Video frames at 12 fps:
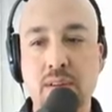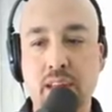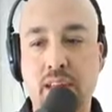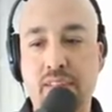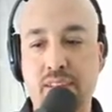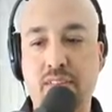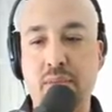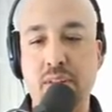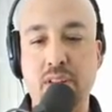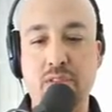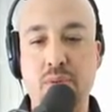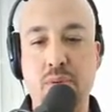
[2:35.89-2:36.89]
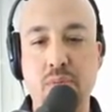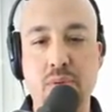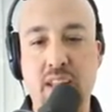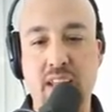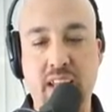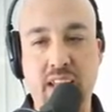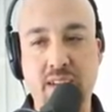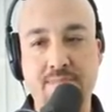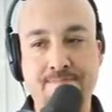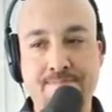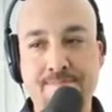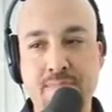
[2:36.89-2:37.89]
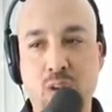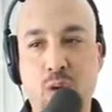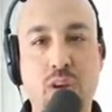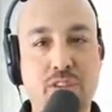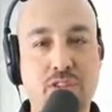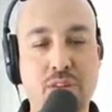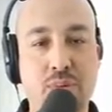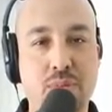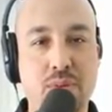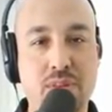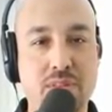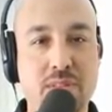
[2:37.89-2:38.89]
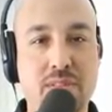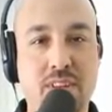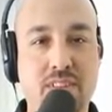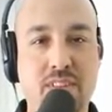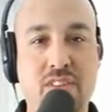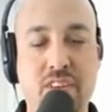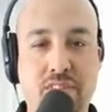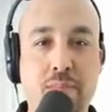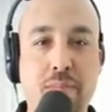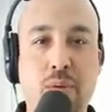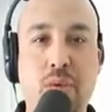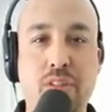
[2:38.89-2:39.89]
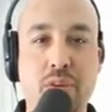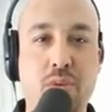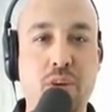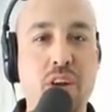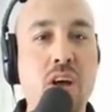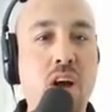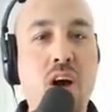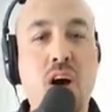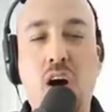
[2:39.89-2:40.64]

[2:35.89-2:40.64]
I think some of those were really questionable to suggest that Mayweather won